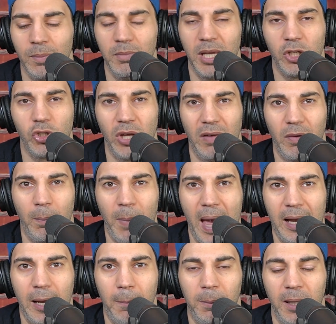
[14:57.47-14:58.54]
Make sure you have a
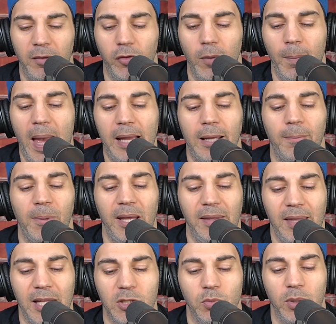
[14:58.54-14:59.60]
backup plan for a backup
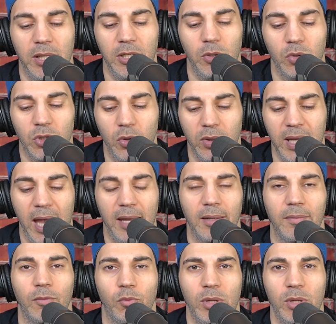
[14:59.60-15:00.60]
plan, and that's what I do. So again,